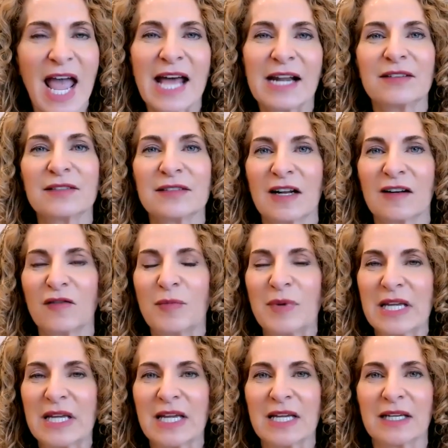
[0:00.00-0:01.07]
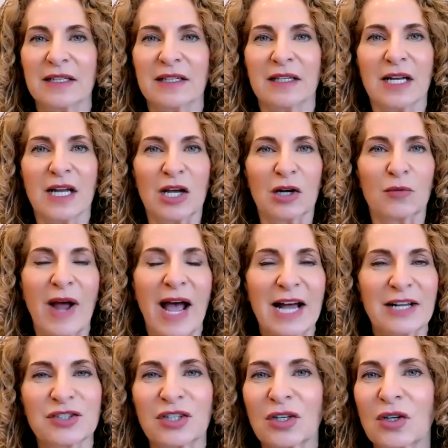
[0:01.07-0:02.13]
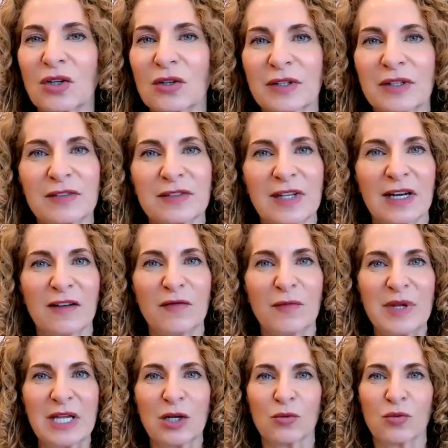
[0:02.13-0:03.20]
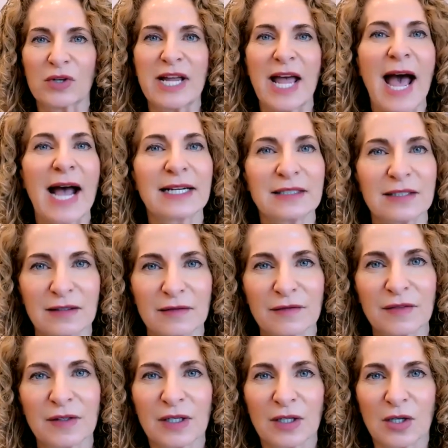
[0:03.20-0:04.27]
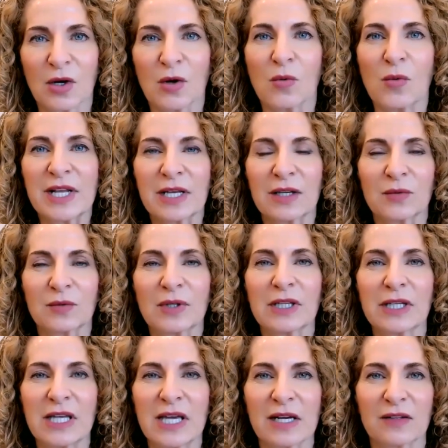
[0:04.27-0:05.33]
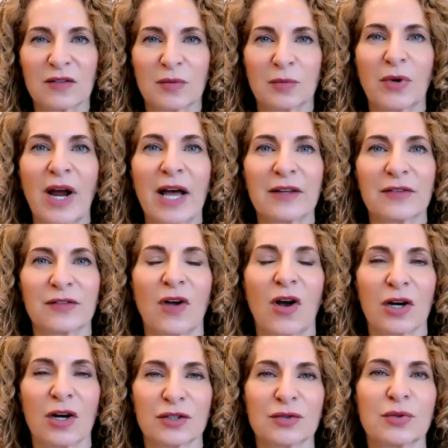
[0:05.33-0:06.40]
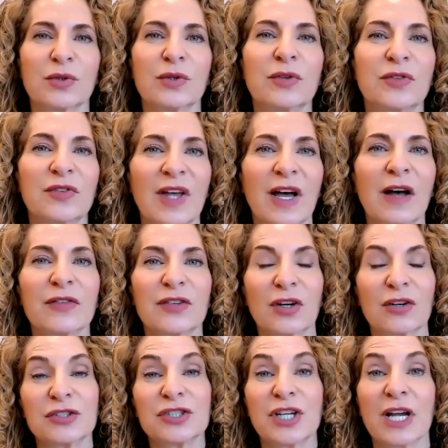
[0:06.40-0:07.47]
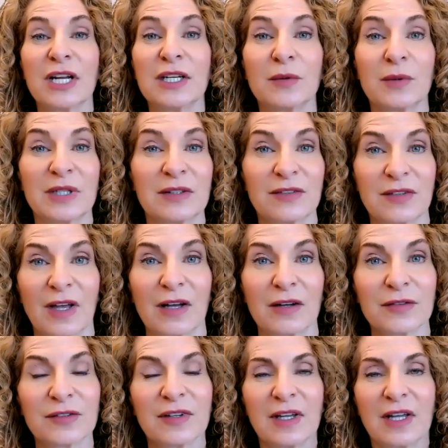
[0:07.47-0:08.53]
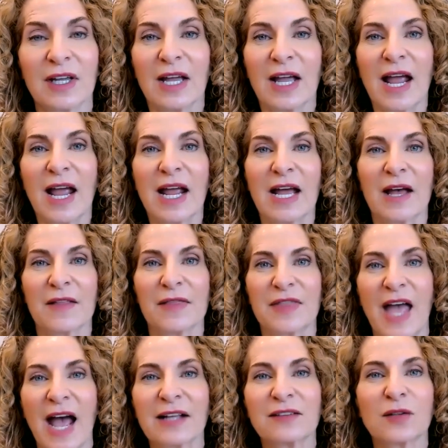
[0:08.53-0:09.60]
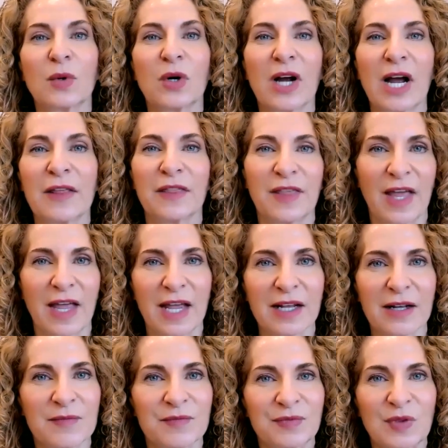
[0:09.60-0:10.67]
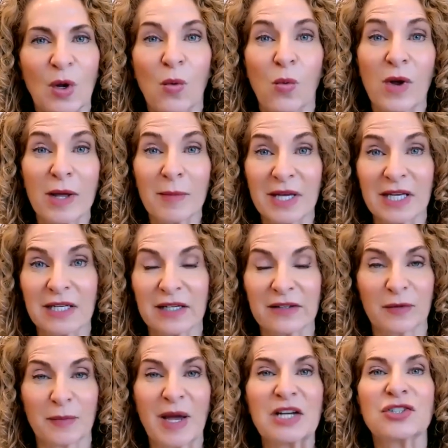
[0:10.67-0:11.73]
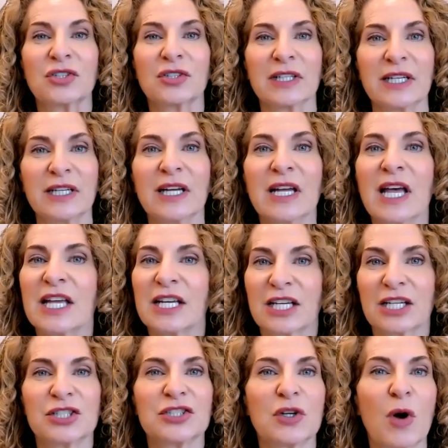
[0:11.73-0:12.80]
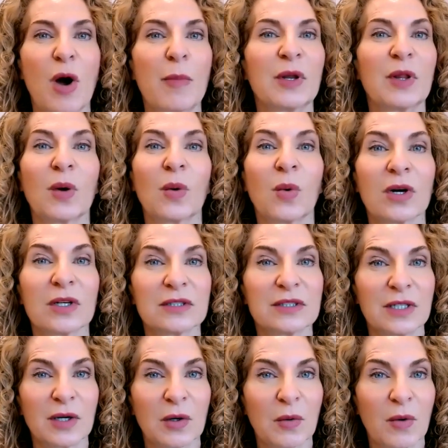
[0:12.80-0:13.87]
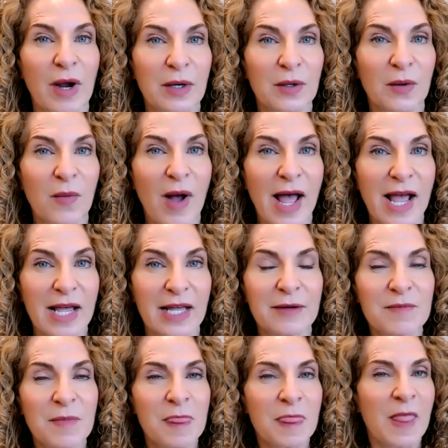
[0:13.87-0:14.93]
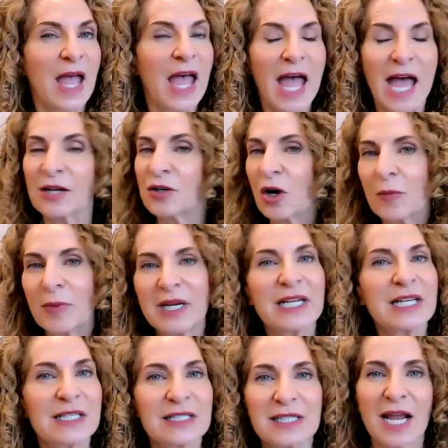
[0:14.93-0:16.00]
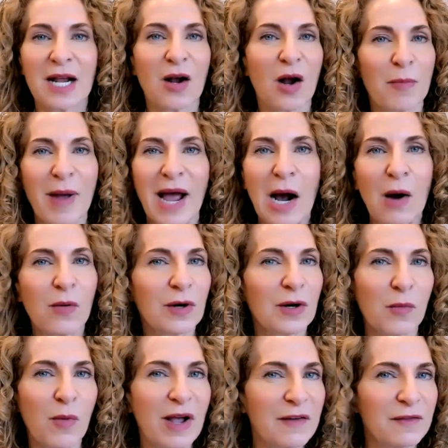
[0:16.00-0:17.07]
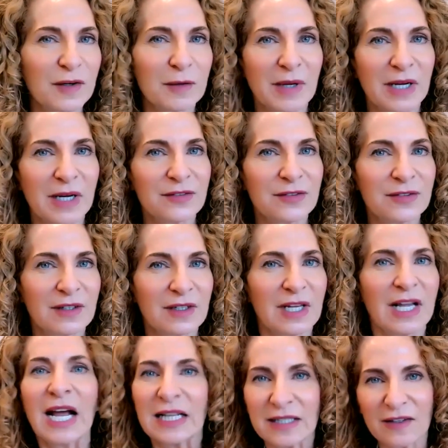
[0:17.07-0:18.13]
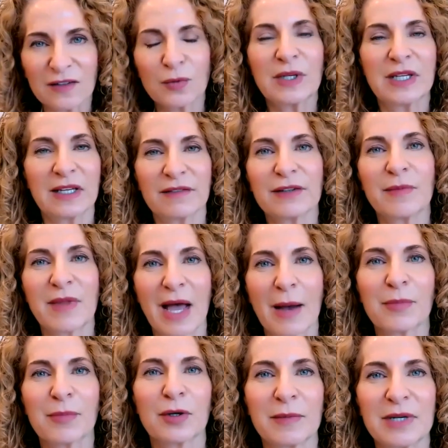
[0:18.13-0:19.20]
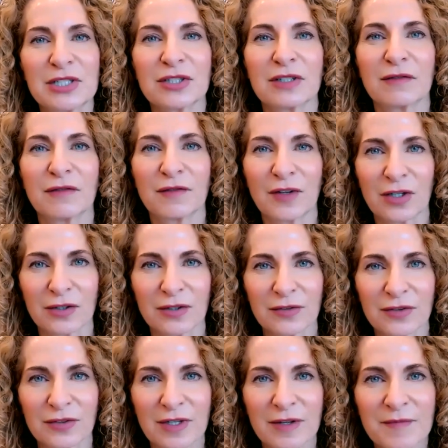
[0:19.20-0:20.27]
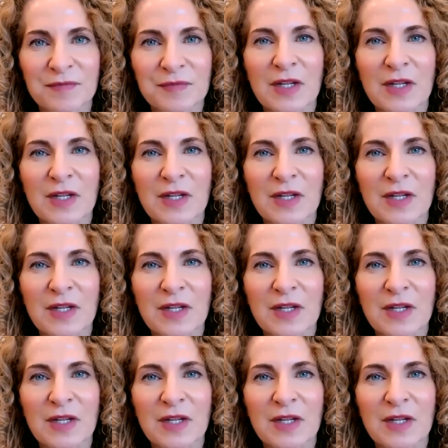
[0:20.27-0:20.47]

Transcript: And instead of being irrational or instead of being reactive, we can really express our true selves, our genuine selves. And that's where I think women especially can show up in the world in a greater way. And nobody can take our power away from us unless we give them that permission first.